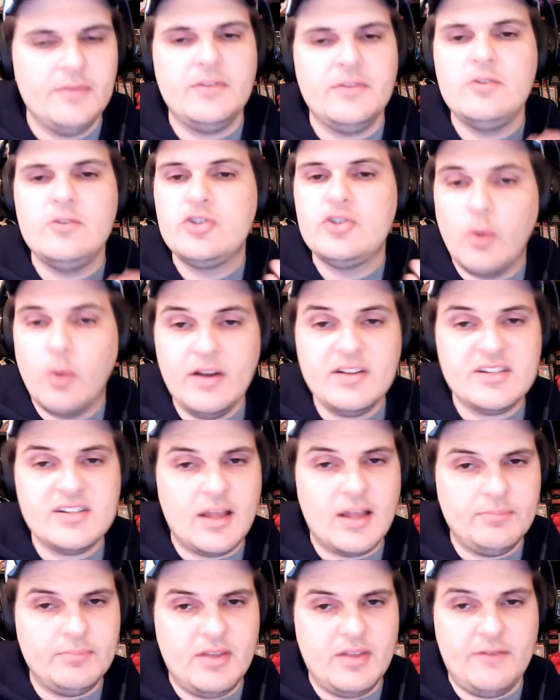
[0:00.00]
You join
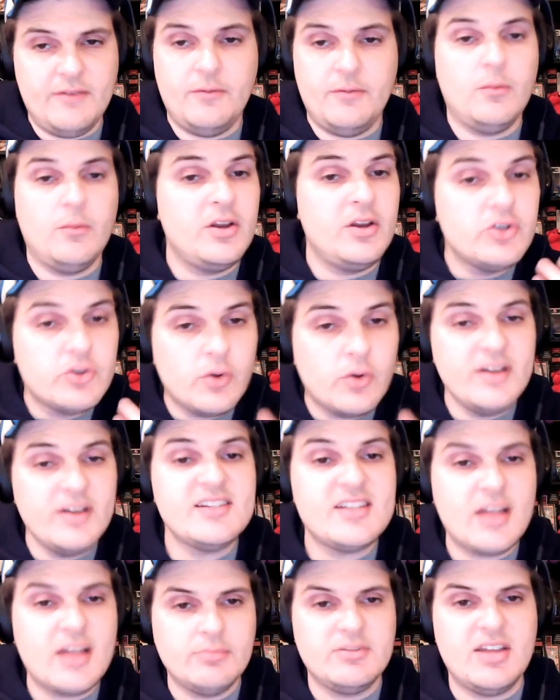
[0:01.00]
sub if when you join
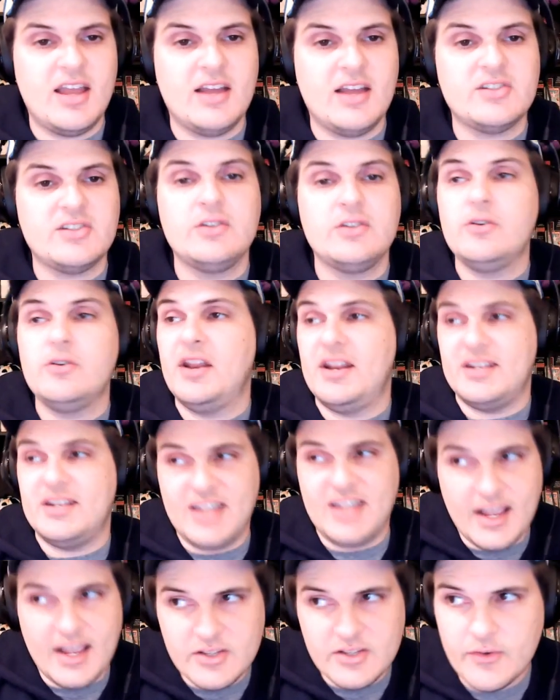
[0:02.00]
subtext, you get a
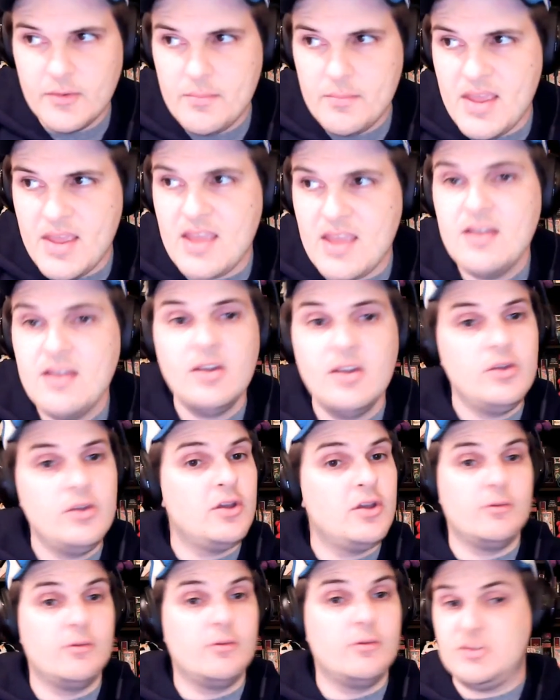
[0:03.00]
text from me. You
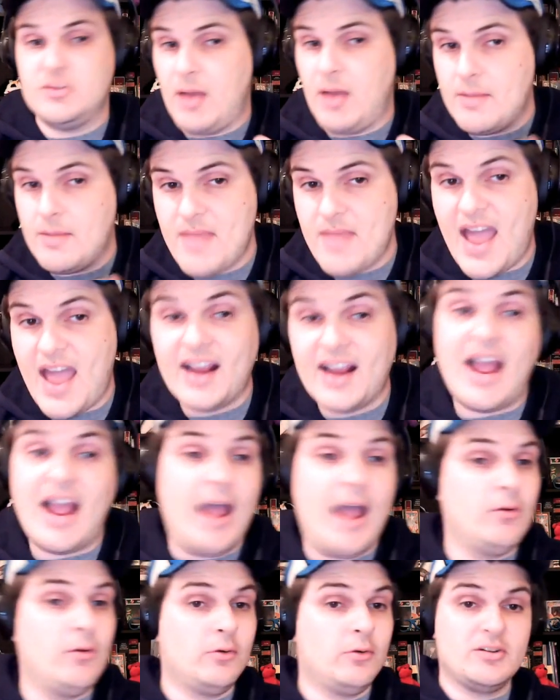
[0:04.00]
can respond back.
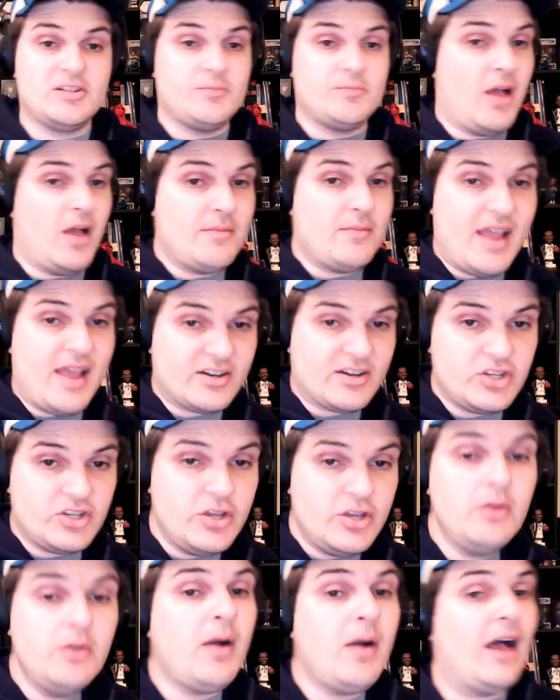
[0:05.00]
I will respond back to
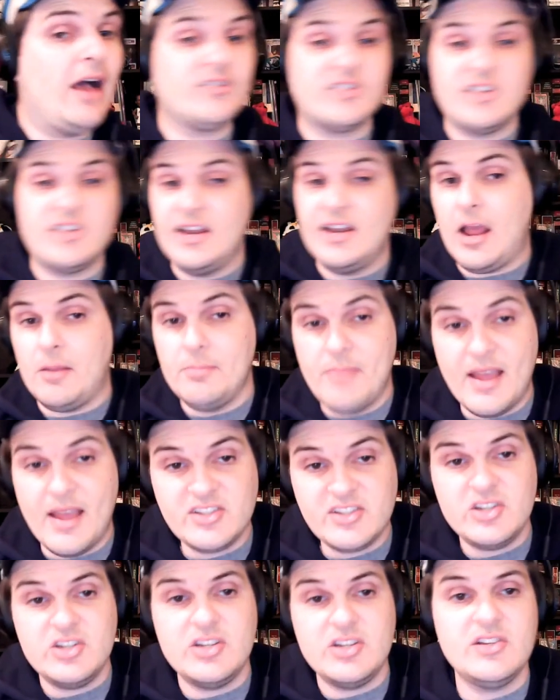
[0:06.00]
you. I'll send out
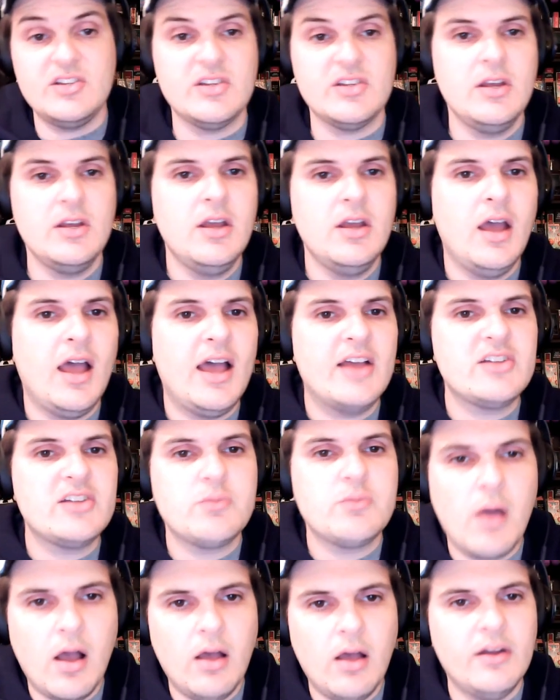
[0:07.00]
messages
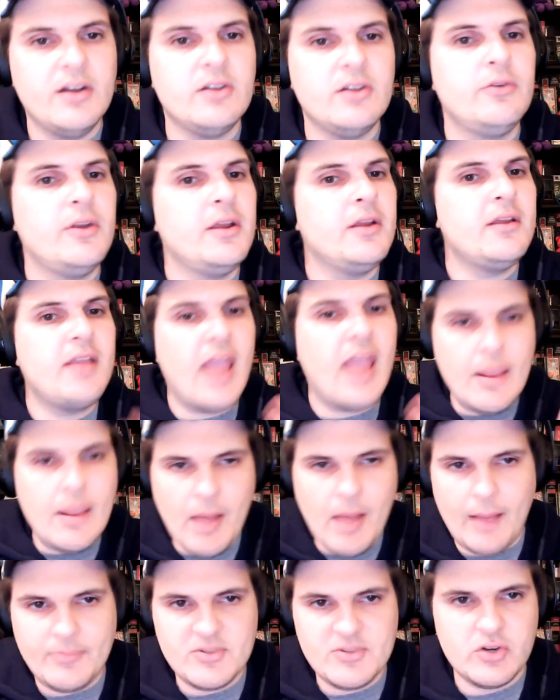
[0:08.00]
as well, including game
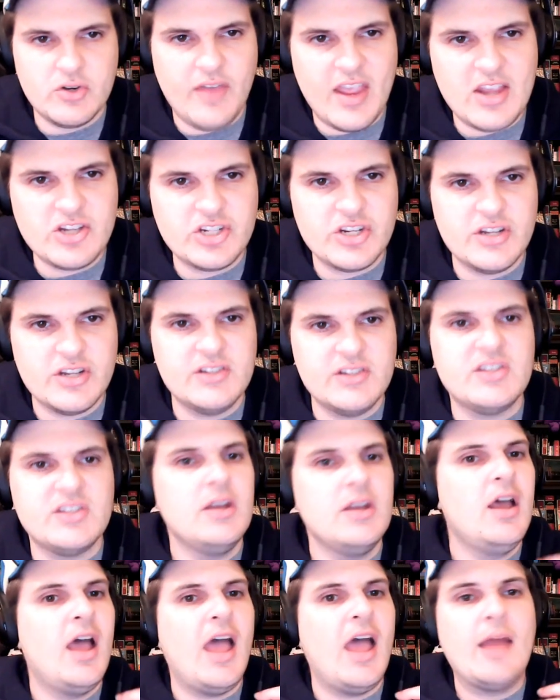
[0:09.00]
observations
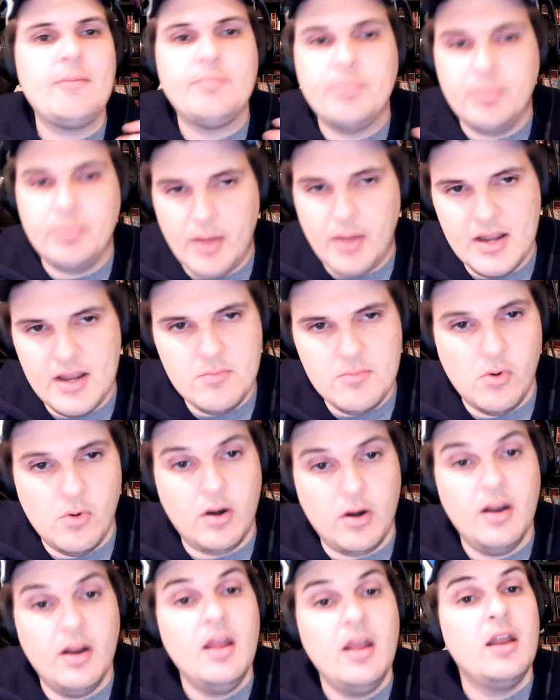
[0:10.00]
and plenty
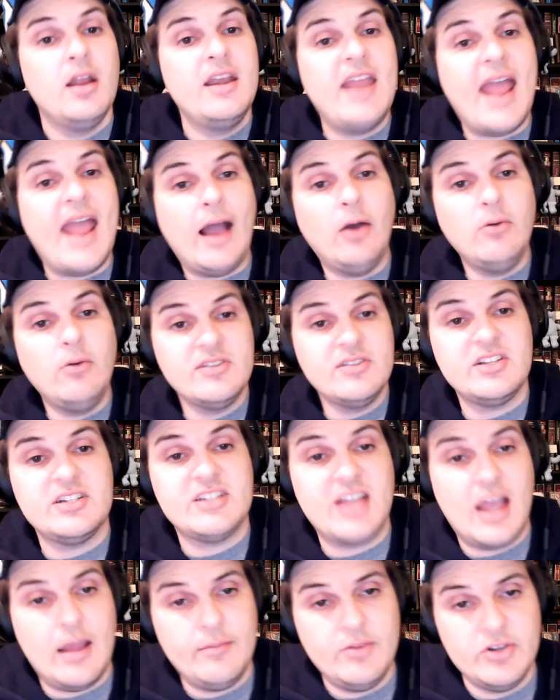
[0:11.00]
more. Now is the
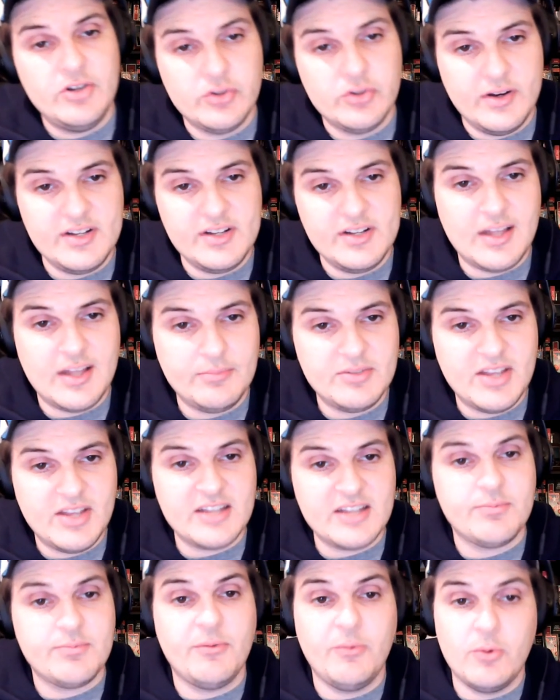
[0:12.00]
time to join
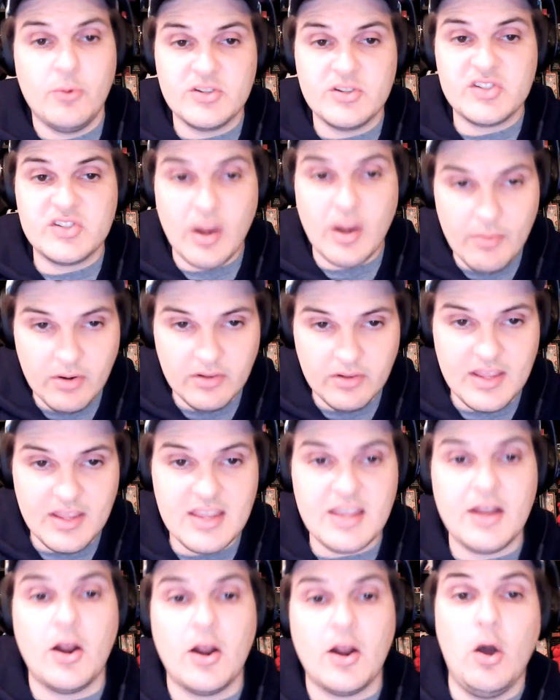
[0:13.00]
Subtext before Summer
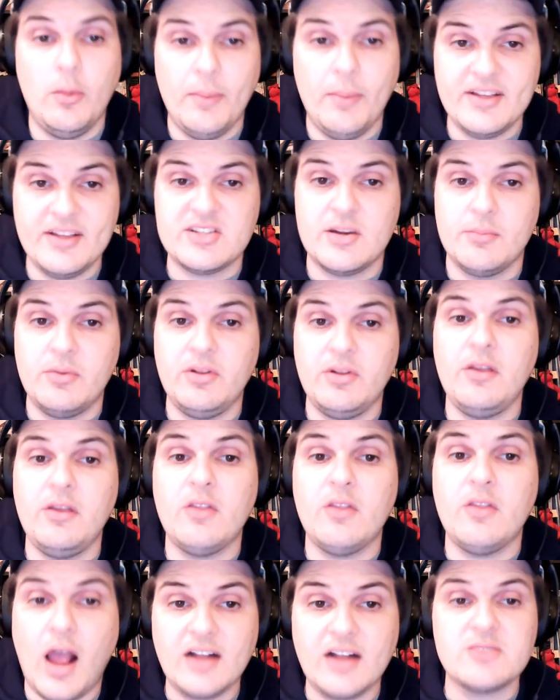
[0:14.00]
League. Get all my Summer League
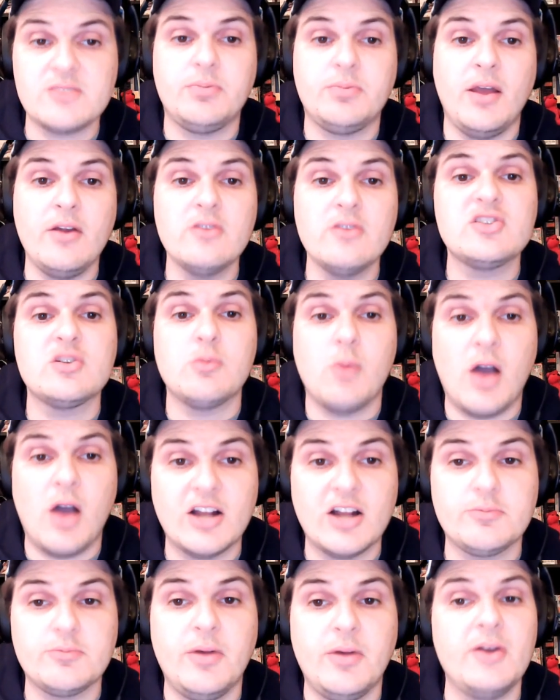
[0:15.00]
thoughts, players to
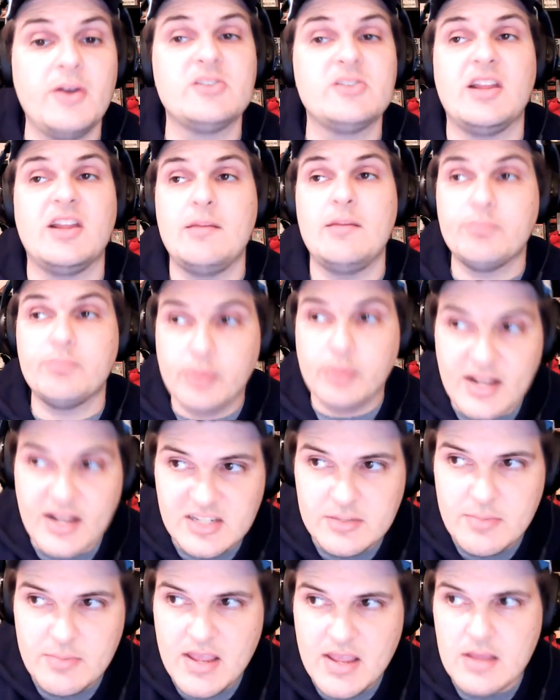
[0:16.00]
watch, players that
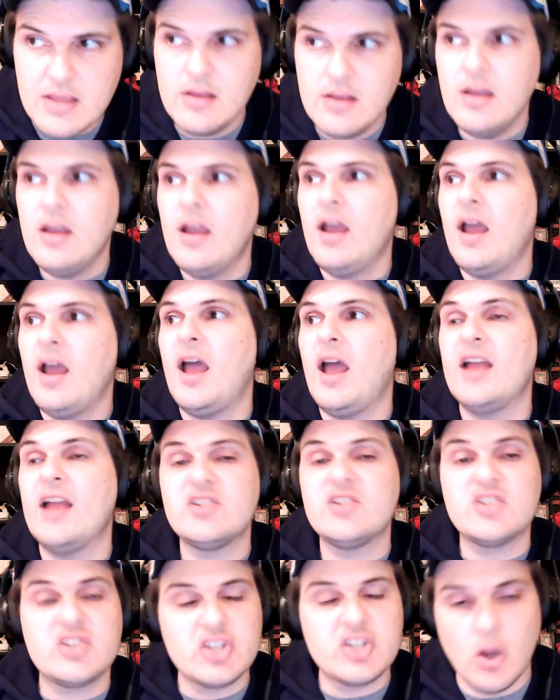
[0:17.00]
impressed me, and
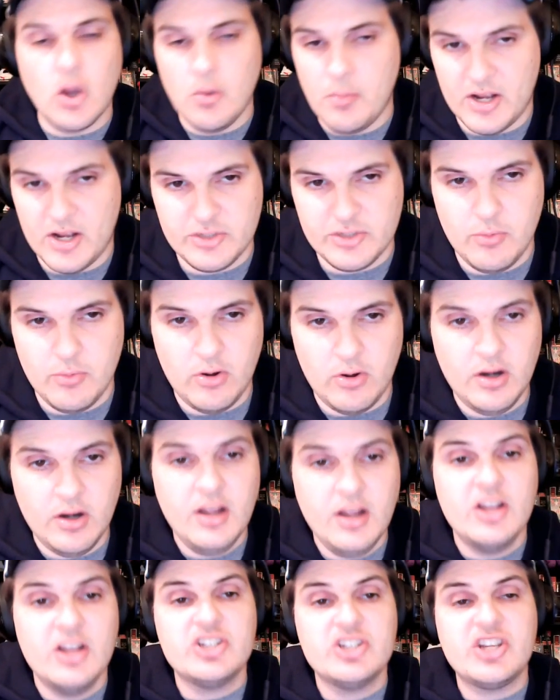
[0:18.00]
so much more.
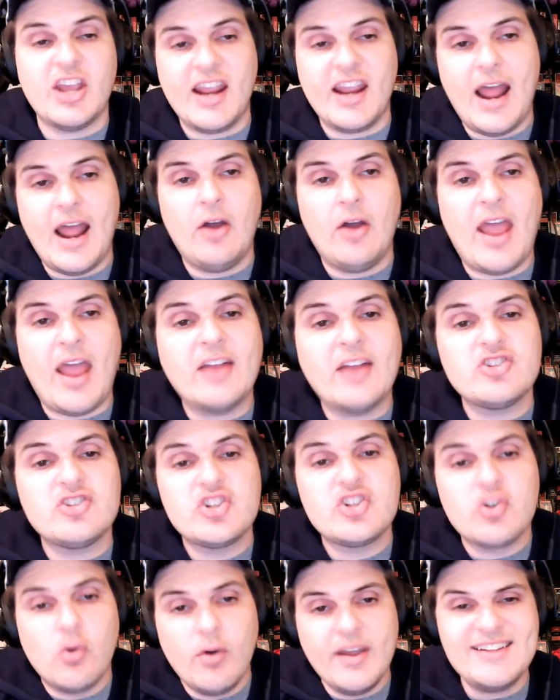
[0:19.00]
Check it out at
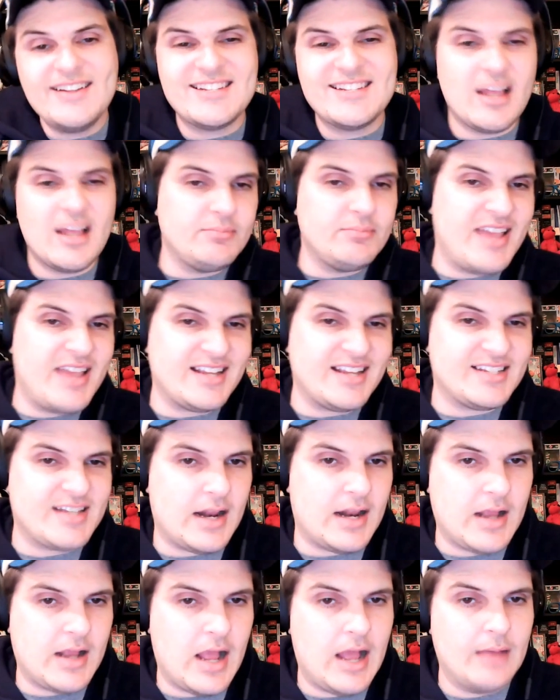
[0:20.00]

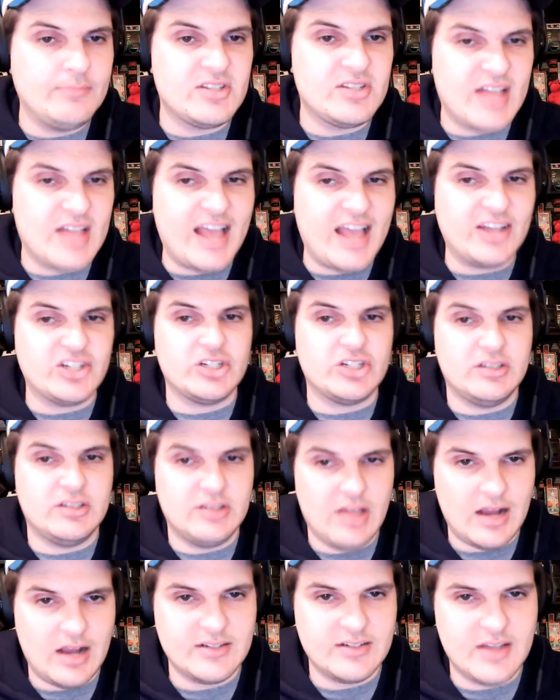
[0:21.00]
joinsubtext.com slash
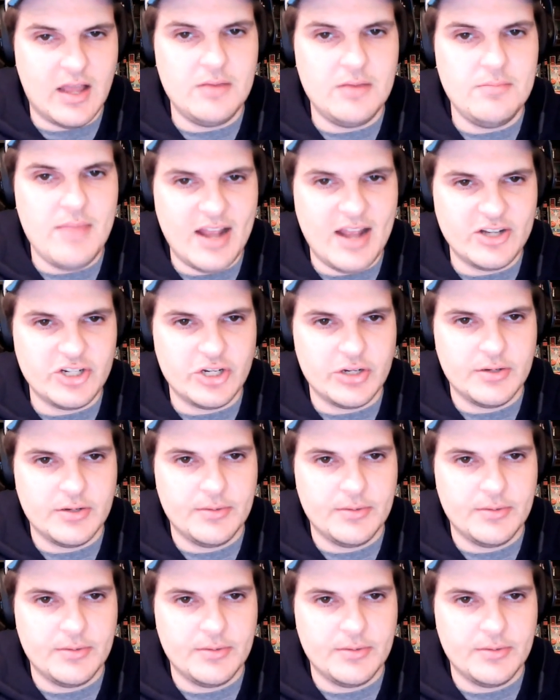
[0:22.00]
magic.